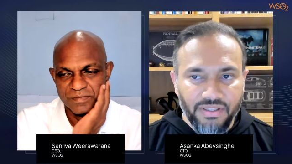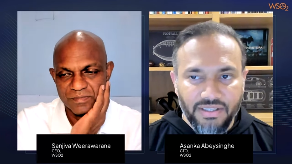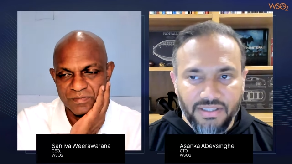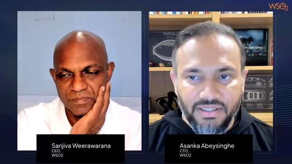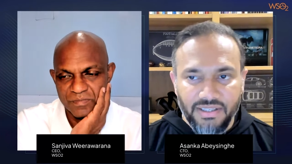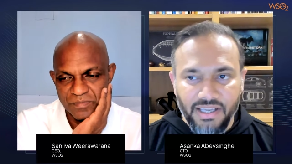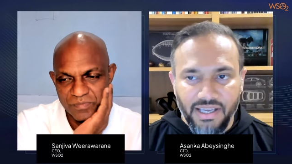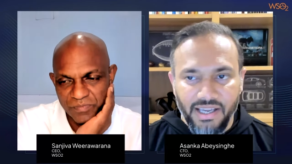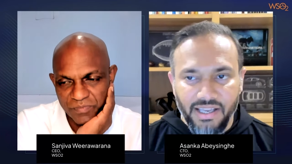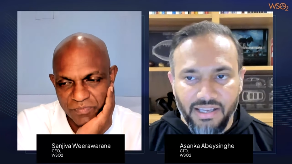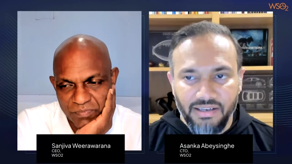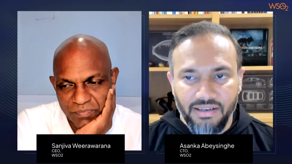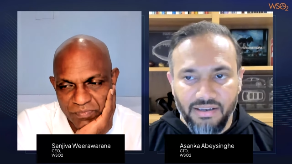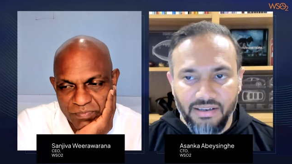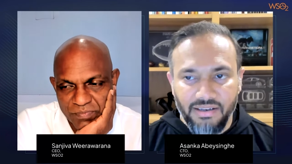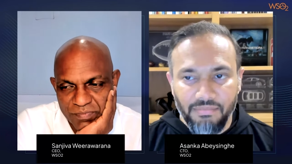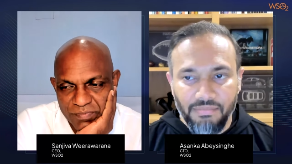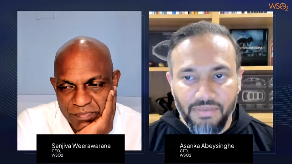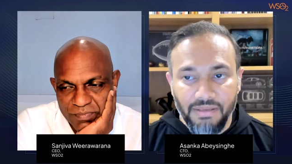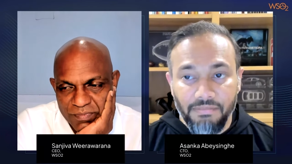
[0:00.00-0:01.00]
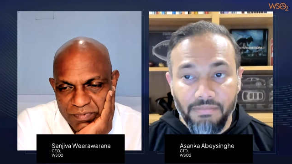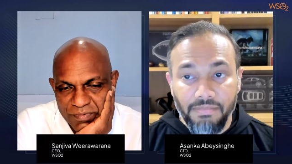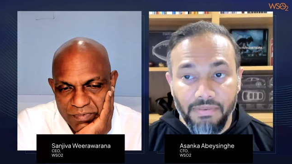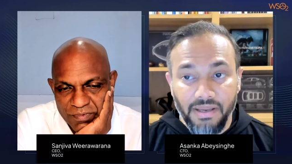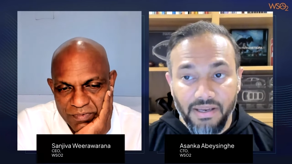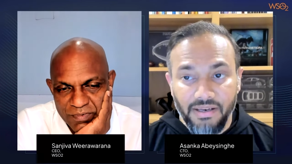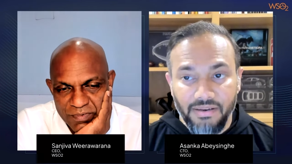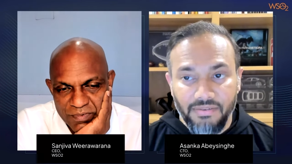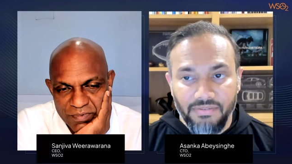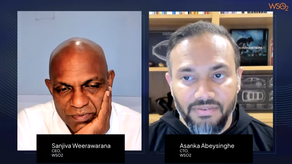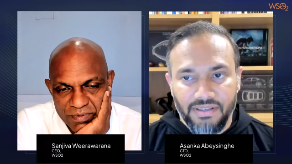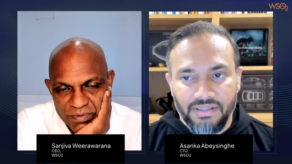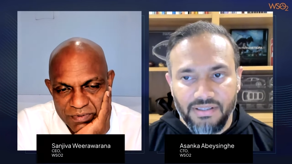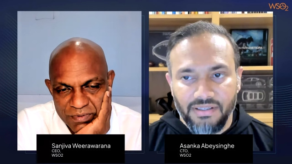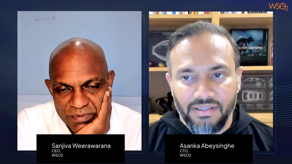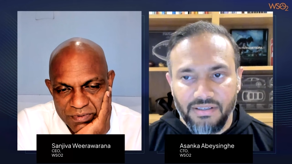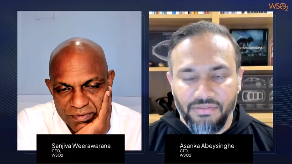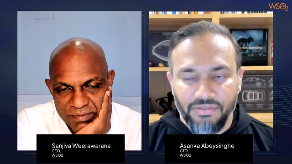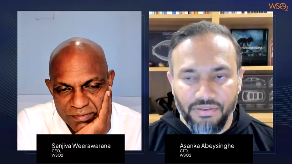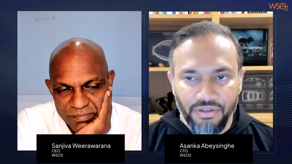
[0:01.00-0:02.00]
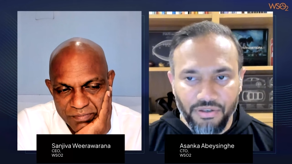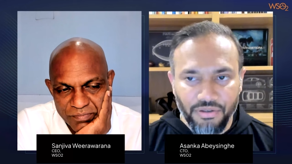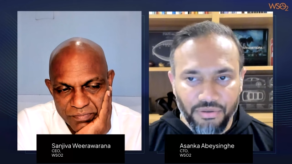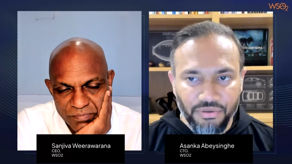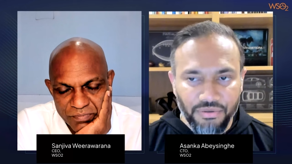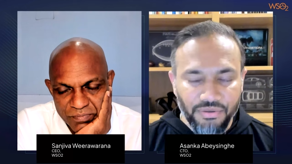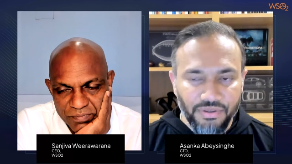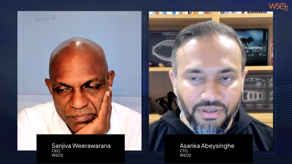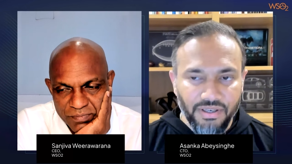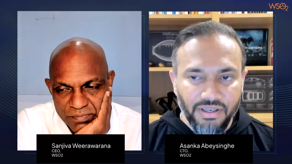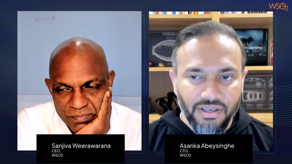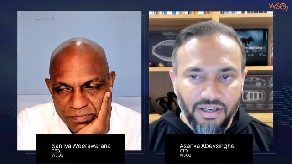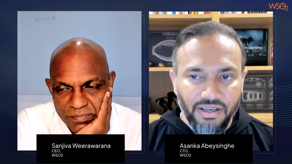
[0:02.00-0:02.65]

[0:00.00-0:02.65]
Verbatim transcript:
Speaker 1: this can be beneficial for you.